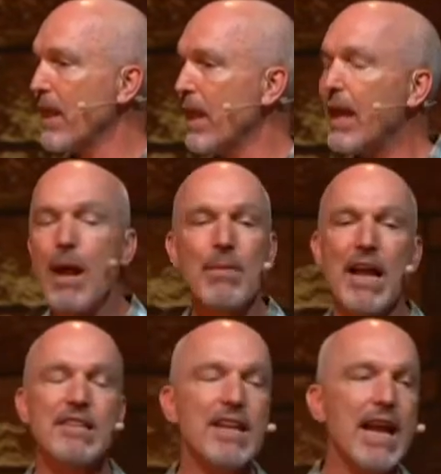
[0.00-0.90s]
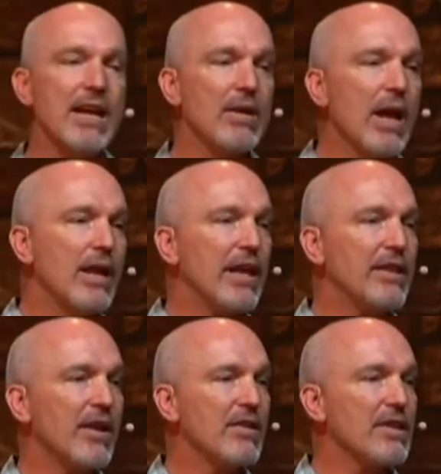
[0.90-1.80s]
And I'm not saying that
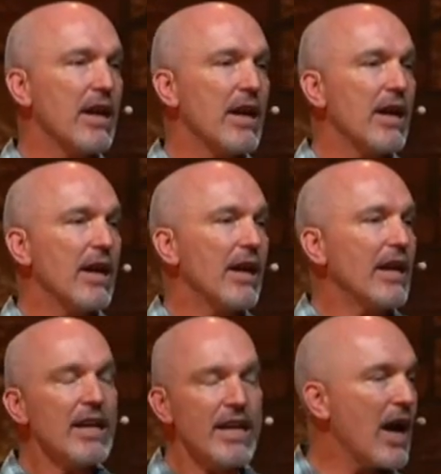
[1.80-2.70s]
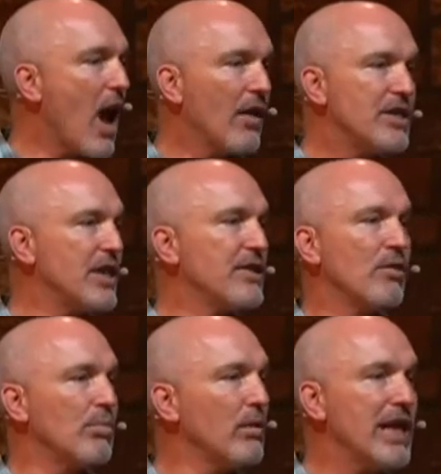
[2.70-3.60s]
there's ideologies or
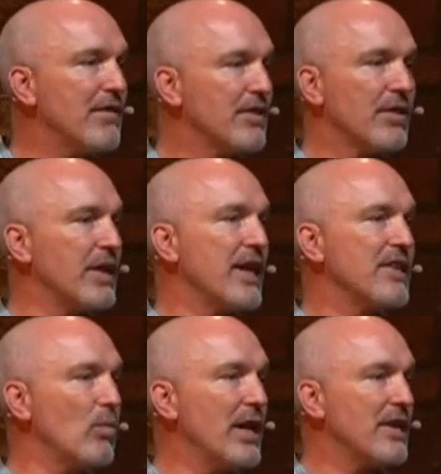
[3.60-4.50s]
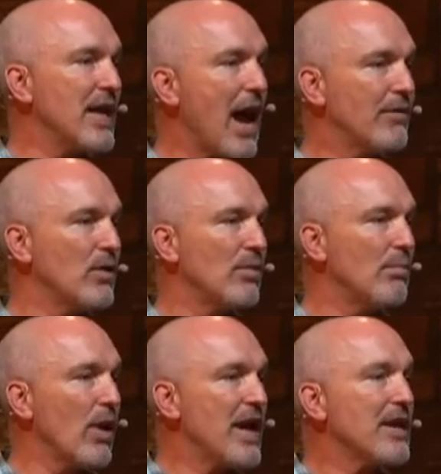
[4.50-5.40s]
beliefs or things that we just have to
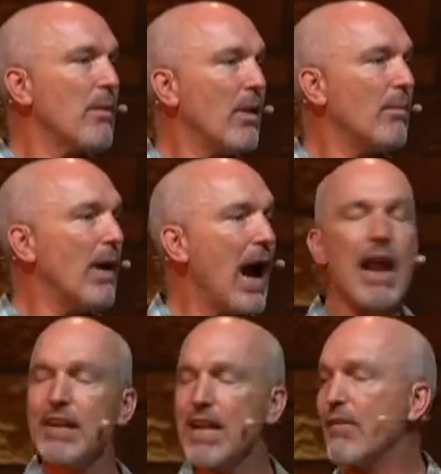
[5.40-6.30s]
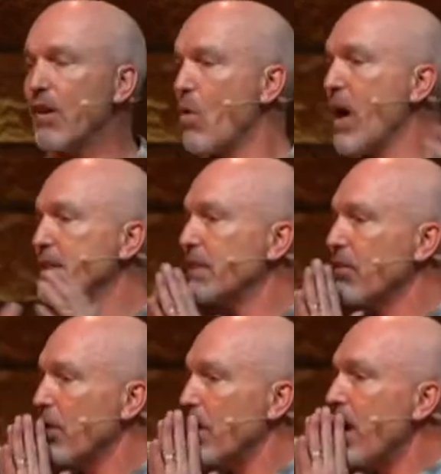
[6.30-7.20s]
embrace. But my, I just have a question
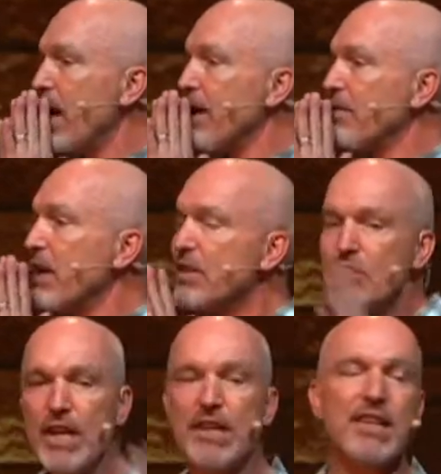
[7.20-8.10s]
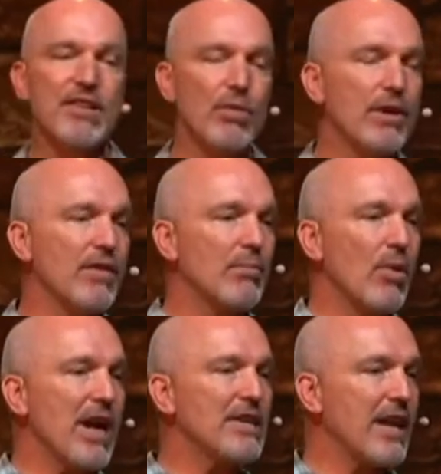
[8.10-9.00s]
for you. If Jesus would have
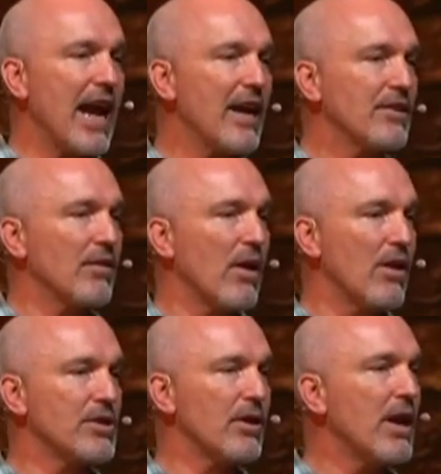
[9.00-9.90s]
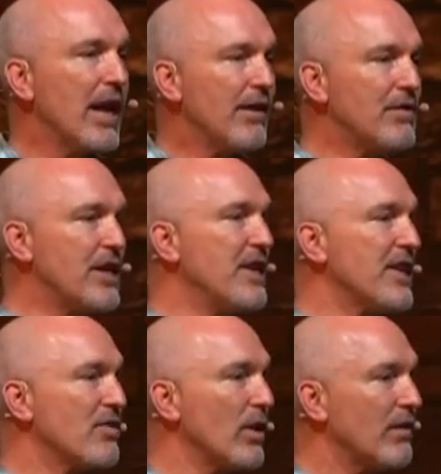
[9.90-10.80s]
embraced cancel culture, if
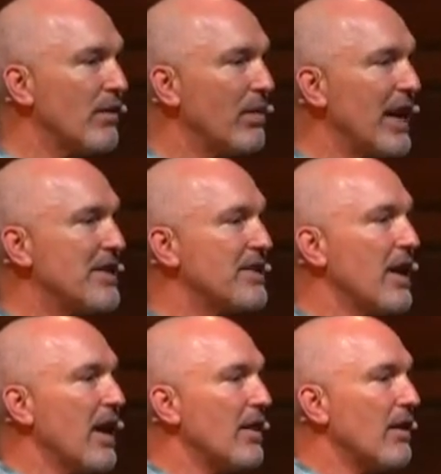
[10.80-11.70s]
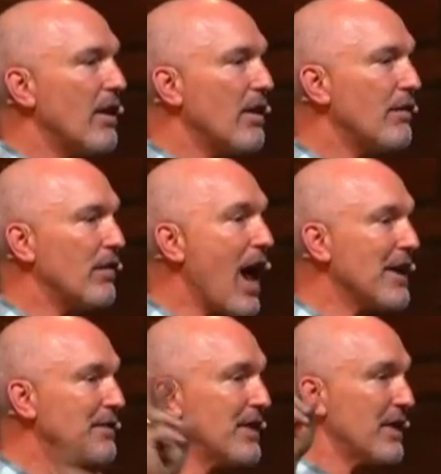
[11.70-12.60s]
Jesus would have embraced the, the
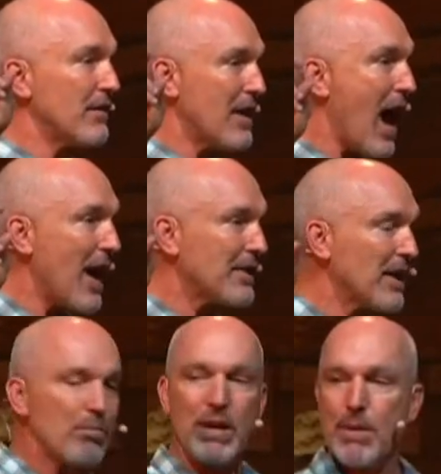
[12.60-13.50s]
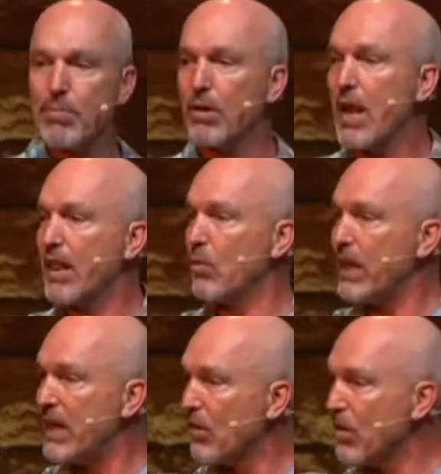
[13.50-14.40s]
philosophies of toxic people that we
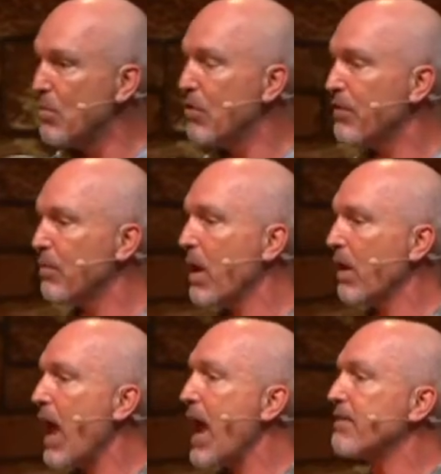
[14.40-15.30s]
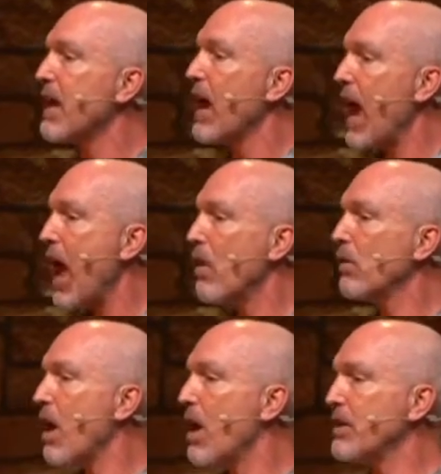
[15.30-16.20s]
need to remove from our lives, how
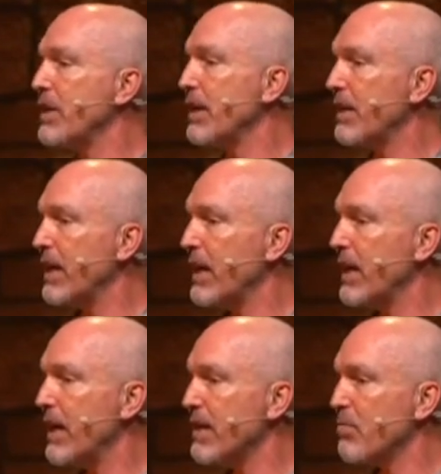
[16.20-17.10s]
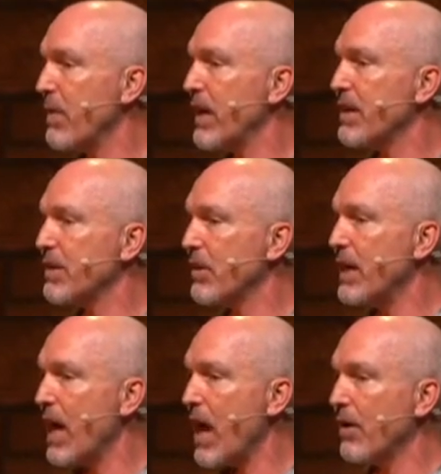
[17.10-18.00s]
long do you think his
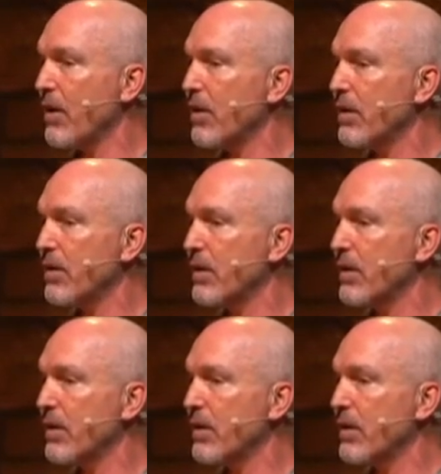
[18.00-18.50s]
ministry on earth